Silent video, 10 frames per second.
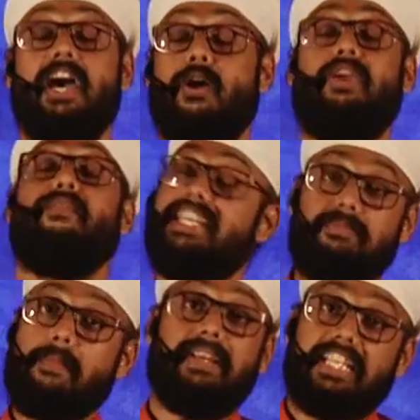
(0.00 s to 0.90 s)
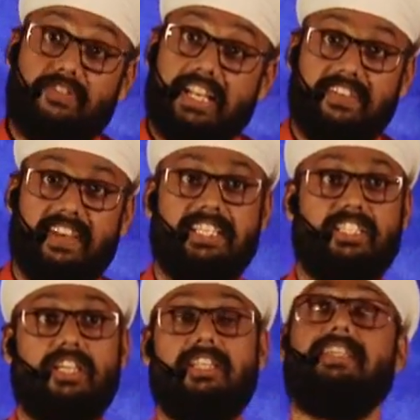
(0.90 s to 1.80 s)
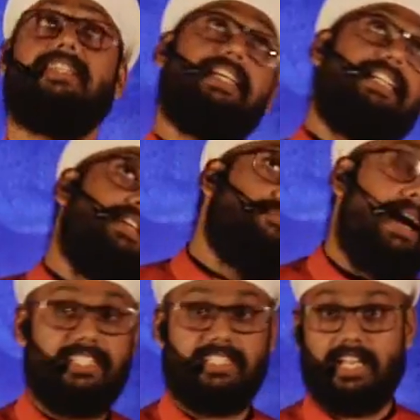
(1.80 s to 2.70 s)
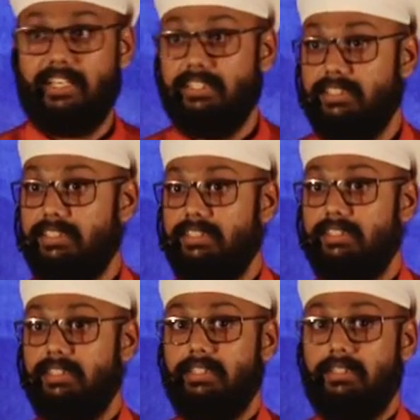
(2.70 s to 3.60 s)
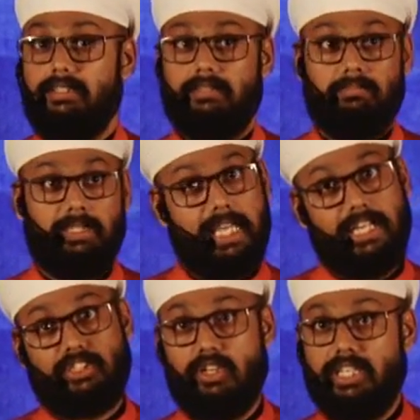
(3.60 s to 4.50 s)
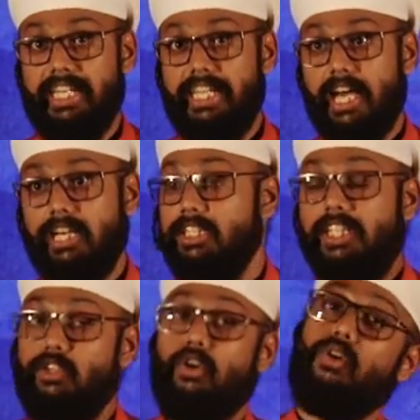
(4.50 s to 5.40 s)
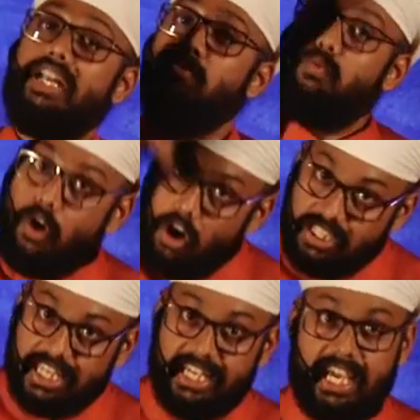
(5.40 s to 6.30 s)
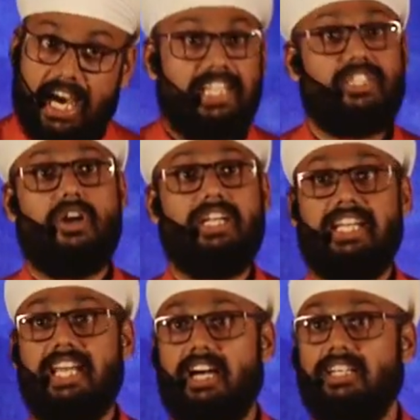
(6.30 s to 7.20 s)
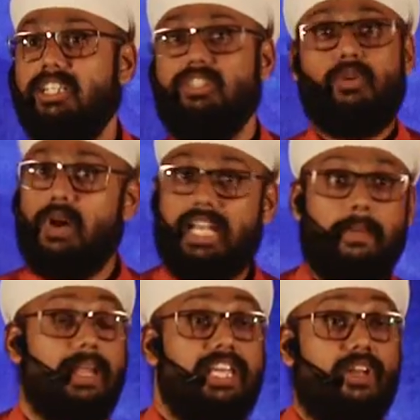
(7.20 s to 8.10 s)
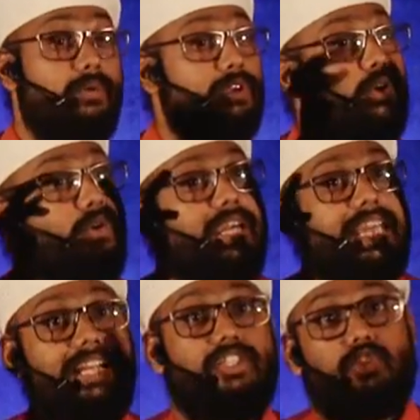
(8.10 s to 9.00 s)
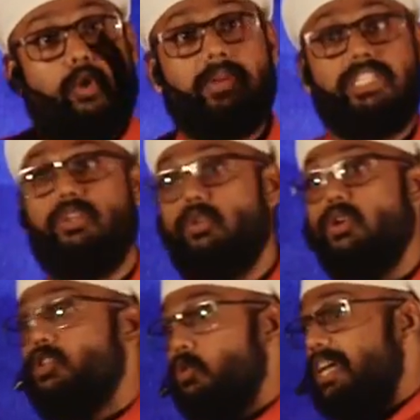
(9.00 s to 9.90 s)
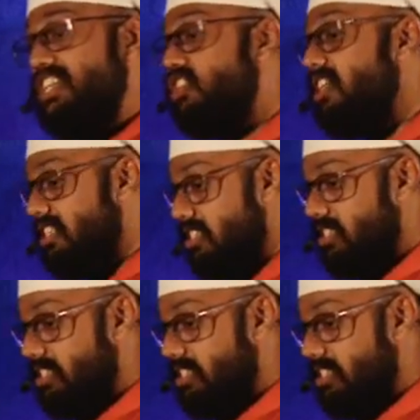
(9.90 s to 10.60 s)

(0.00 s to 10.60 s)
Okay, where is, ma'am, Indus Valley Civilization? It's in Indus Valley, Pakistan. But that's not India. No, it was India. It is not India. So what happened? You know, you get so much into those questions.